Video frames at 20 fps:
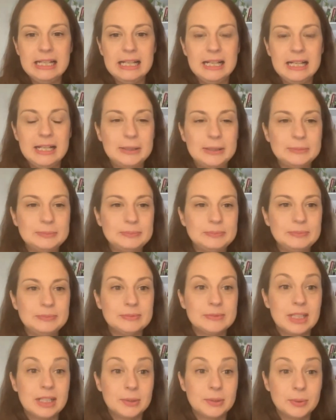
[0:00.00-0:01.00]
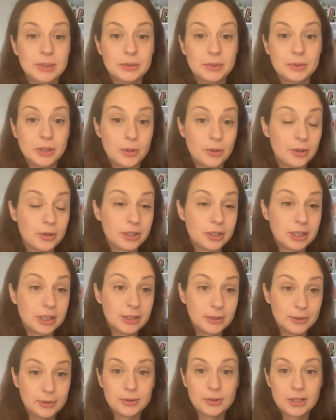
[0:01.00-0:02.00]
that were
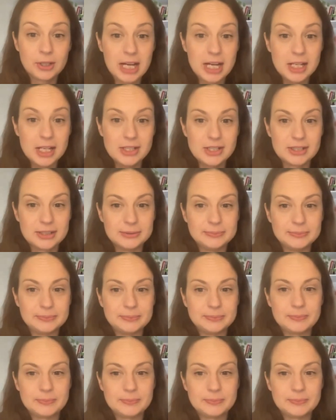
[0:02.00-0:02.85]
recording your location.